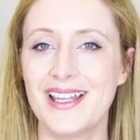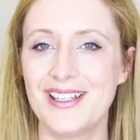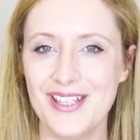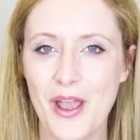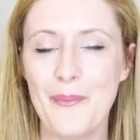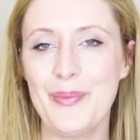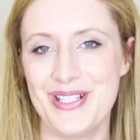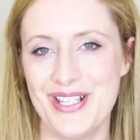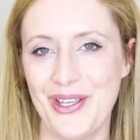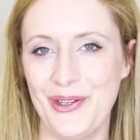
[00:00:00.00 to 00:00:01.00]
Number
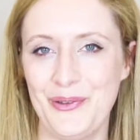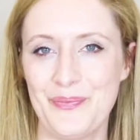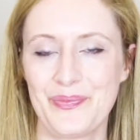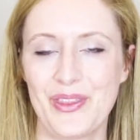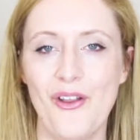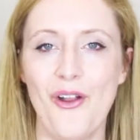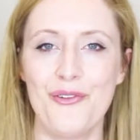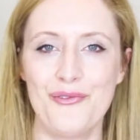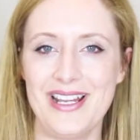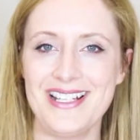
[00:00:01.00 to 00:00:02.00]
two
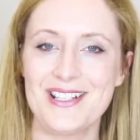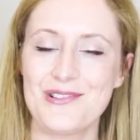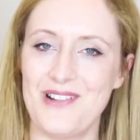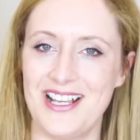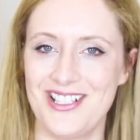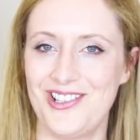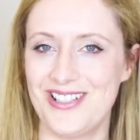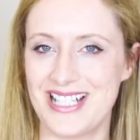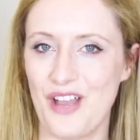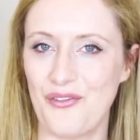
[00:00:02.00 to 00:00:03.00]
on reasons why it's
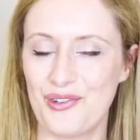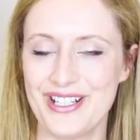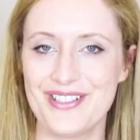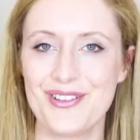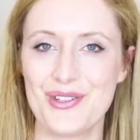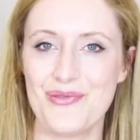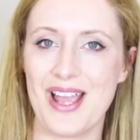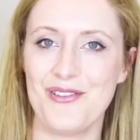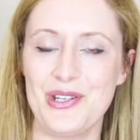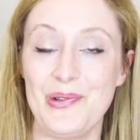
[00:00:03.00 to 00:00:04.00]
good to have crystals
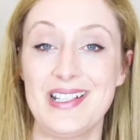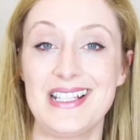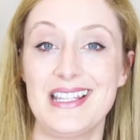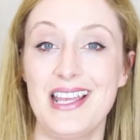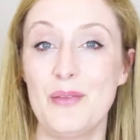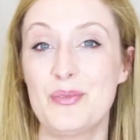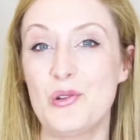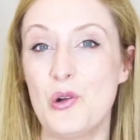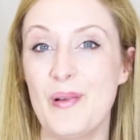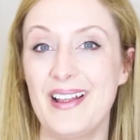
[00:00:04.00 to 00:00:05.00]
around you is that they
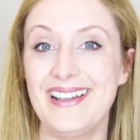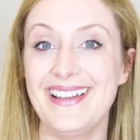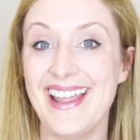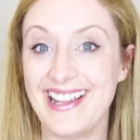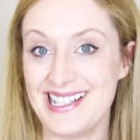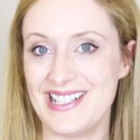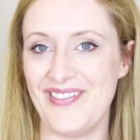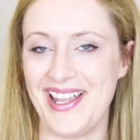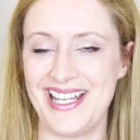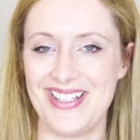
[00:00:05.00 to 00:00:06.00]
absorb
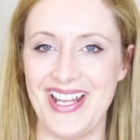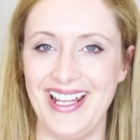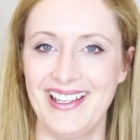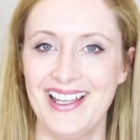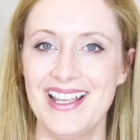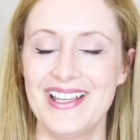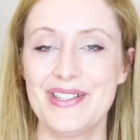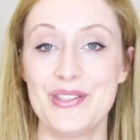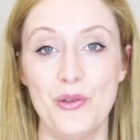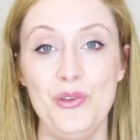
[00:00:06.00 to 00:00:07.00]
negative energy,
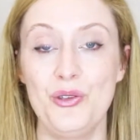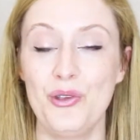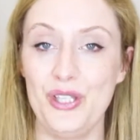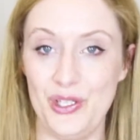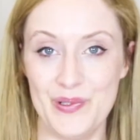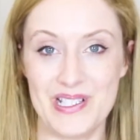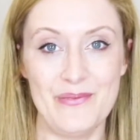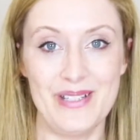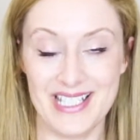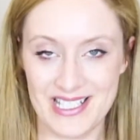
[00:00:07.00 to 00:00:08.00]
so you can use
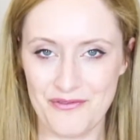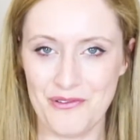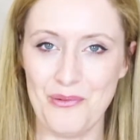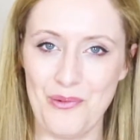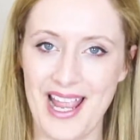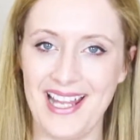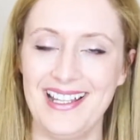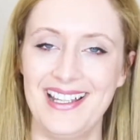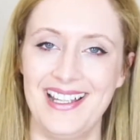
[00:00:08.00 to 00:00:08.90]
them in a different way.